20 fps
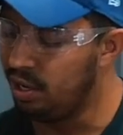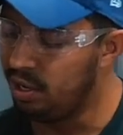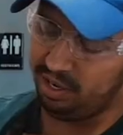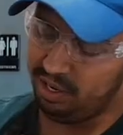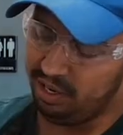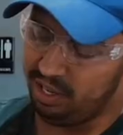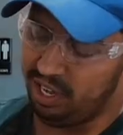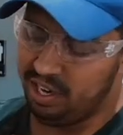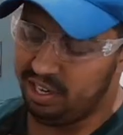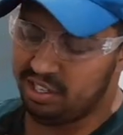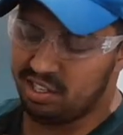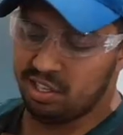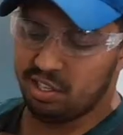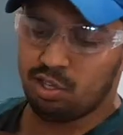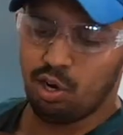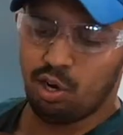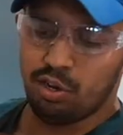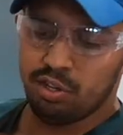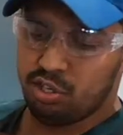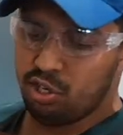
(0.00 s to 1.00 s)
that it's the
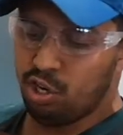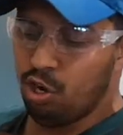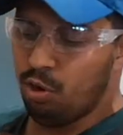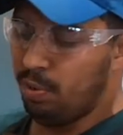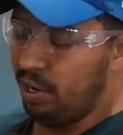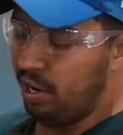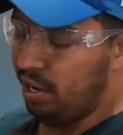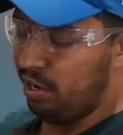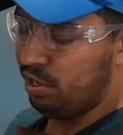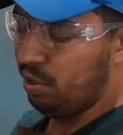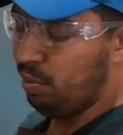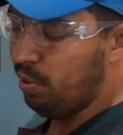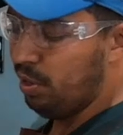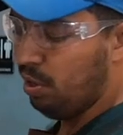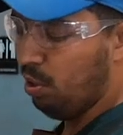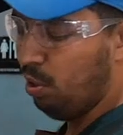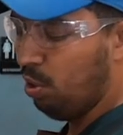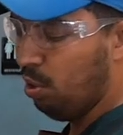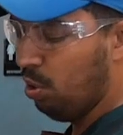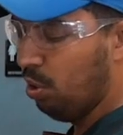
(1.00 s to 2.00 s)
star of the show, but I also want a
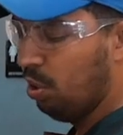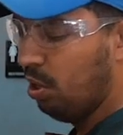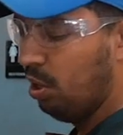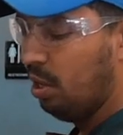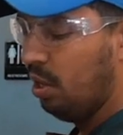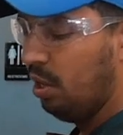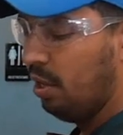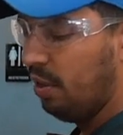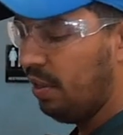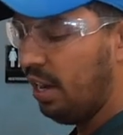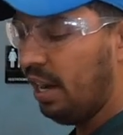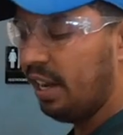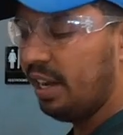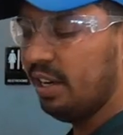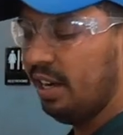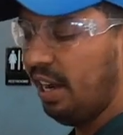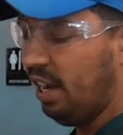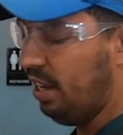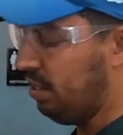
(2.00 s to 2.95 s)
hole that I can hang